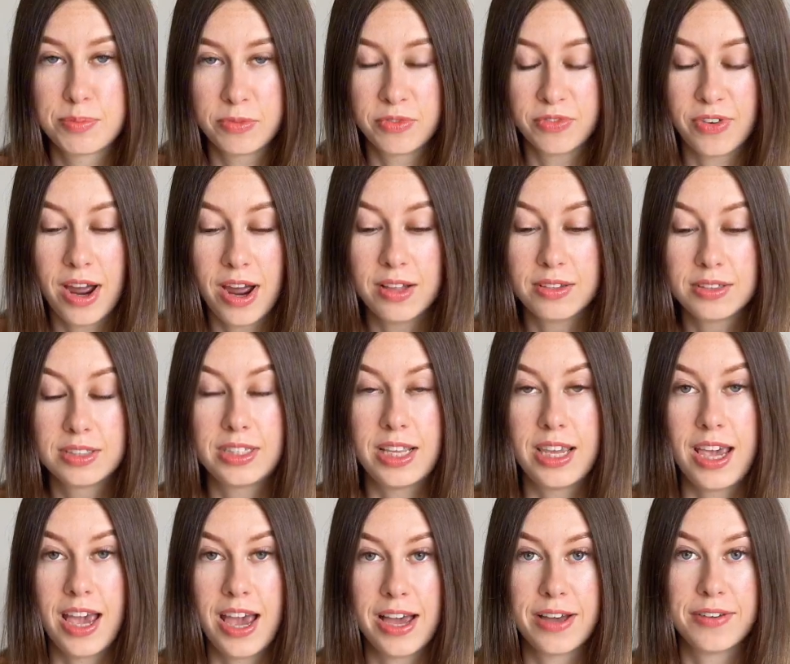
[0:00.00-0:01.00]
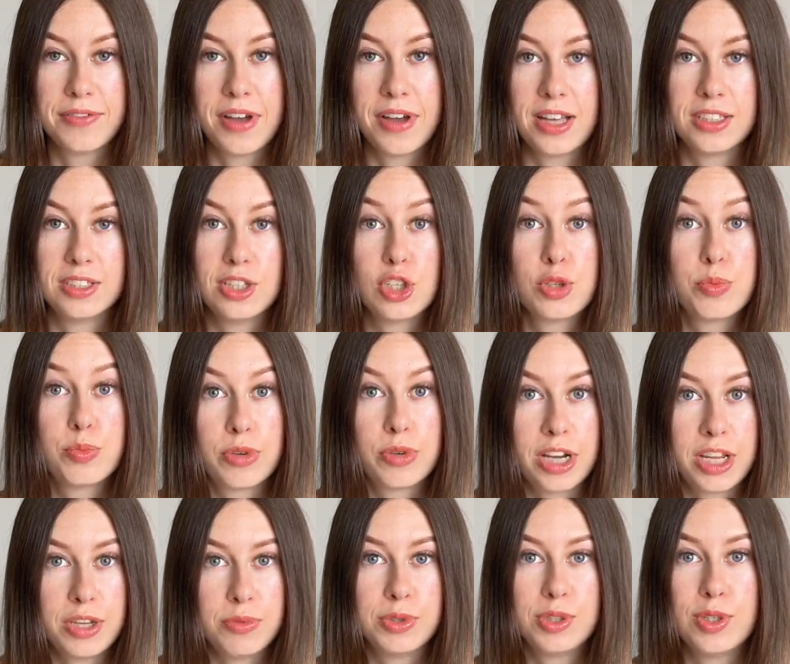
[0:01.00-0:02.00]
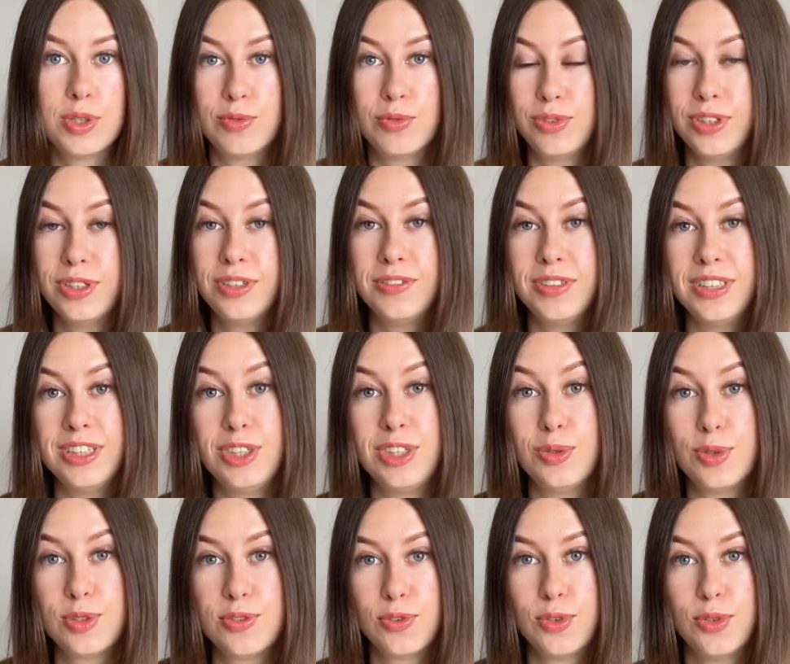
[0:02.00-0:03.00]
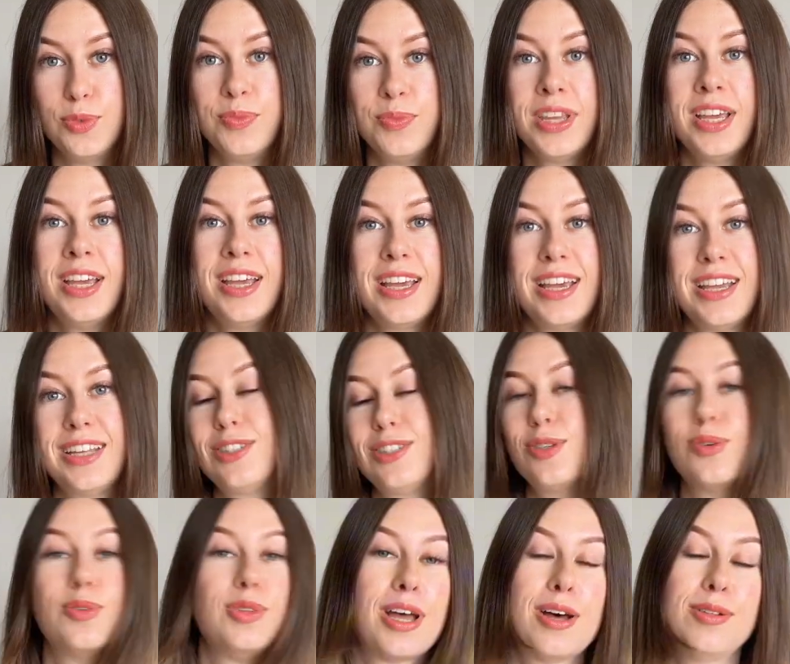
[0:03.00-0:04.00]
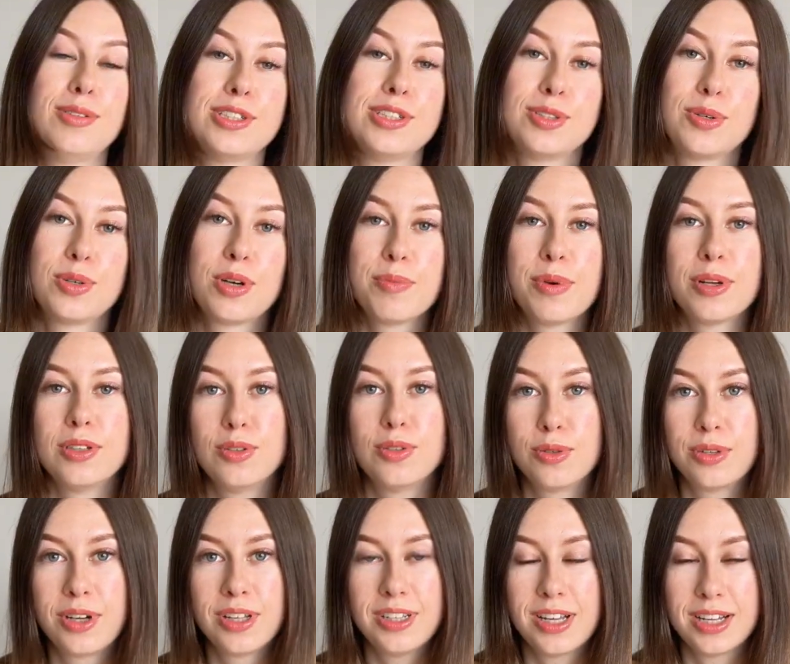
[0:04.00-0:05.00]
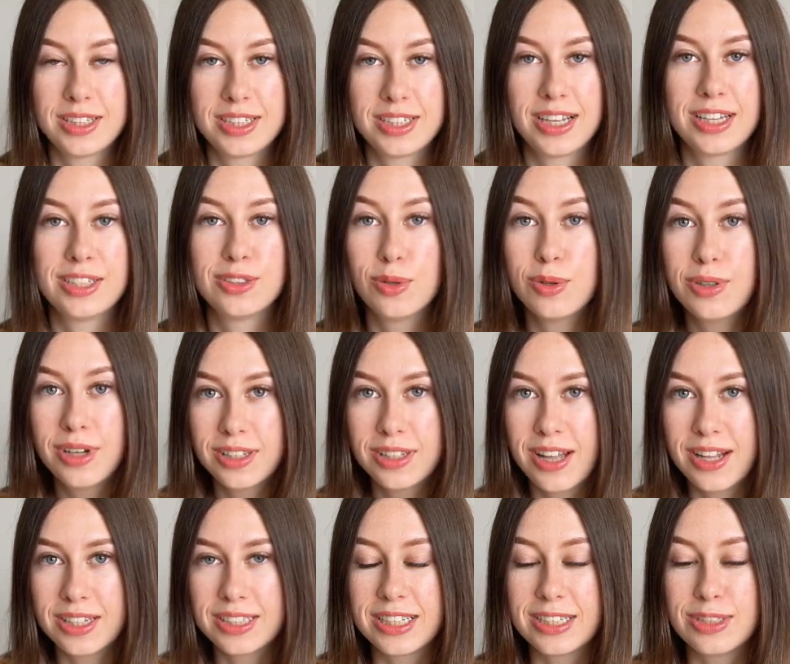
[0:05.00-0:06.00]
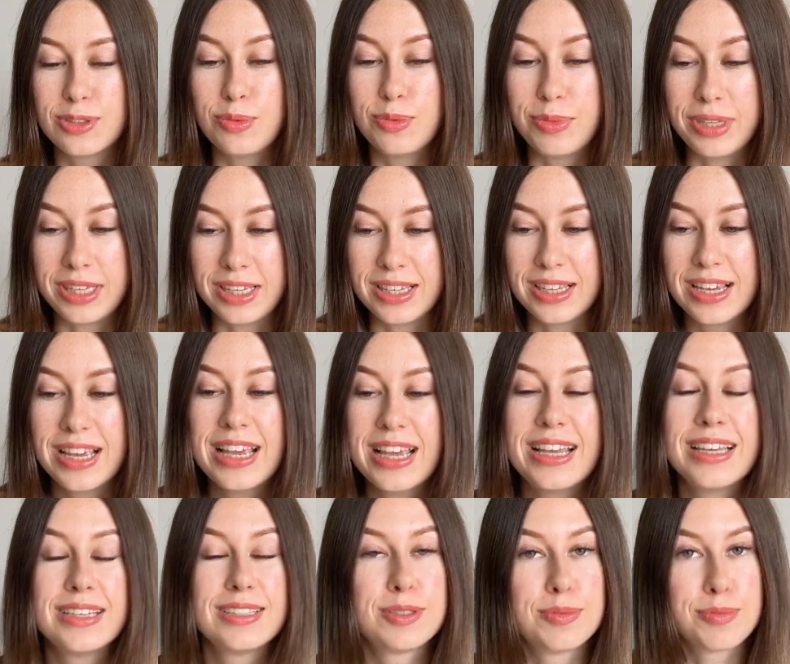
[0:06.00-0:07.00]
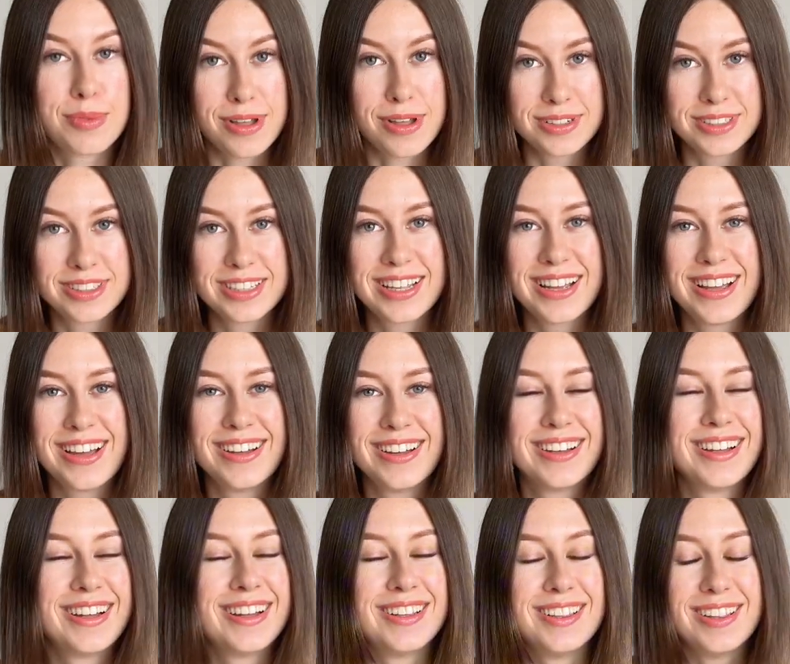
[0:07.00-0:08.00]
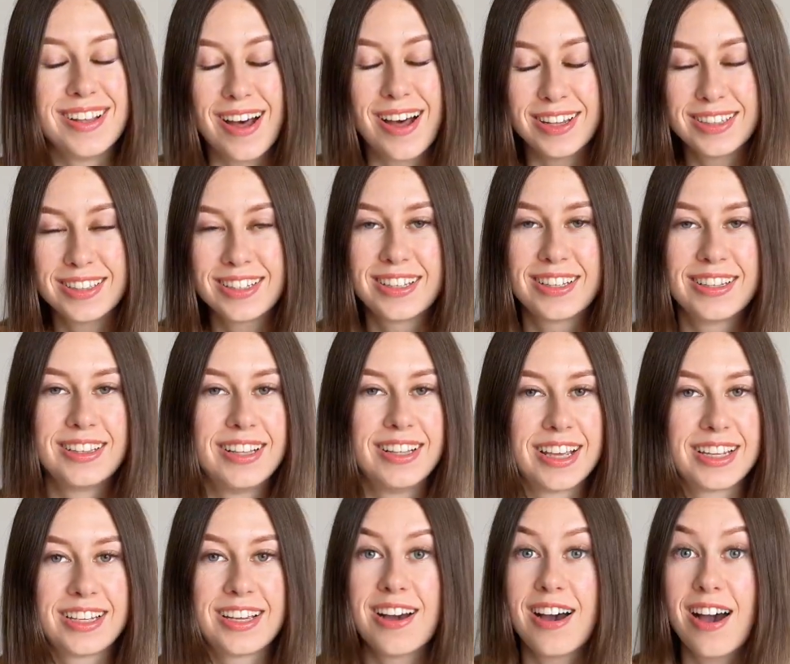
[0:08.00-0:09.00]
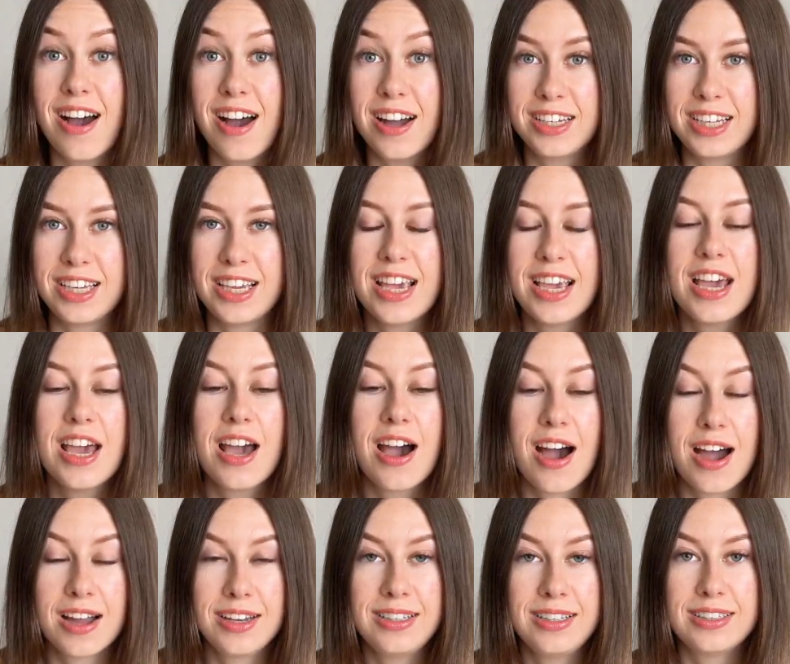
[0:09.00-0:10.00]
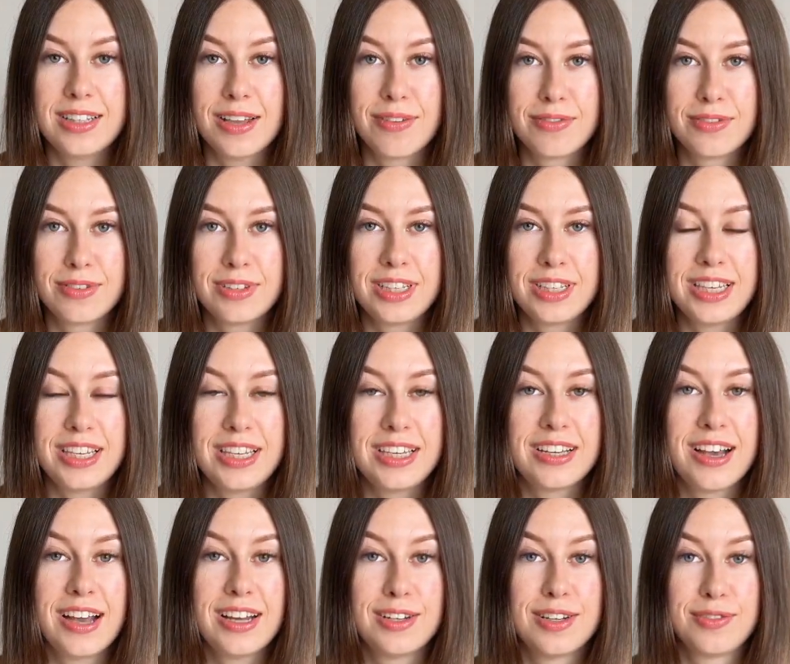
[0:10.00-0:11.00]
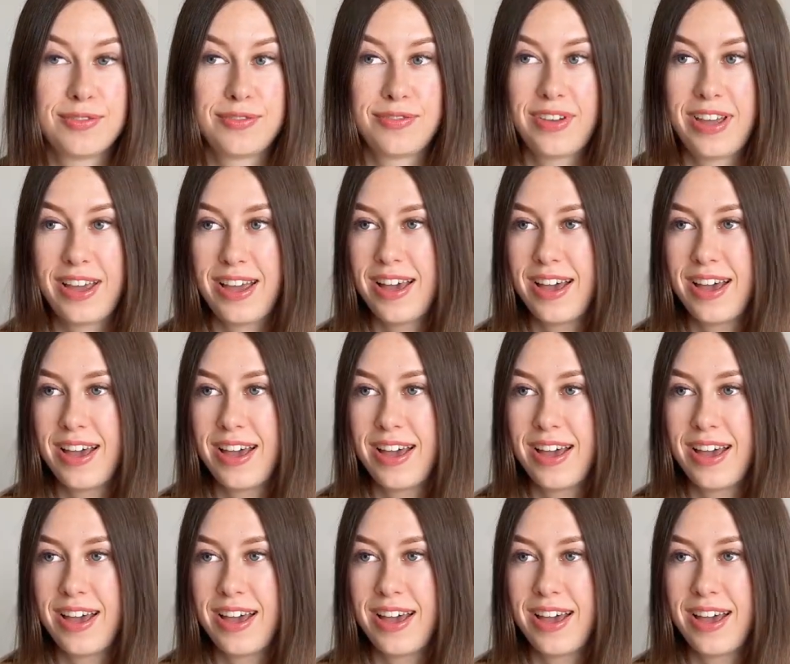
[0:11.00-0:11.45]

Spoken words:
vials they have as a spray, which is really useful. And so now let's talk about Tonka Latte. And Tonka Latte to me smells a lot like honey. Honey definitely kind of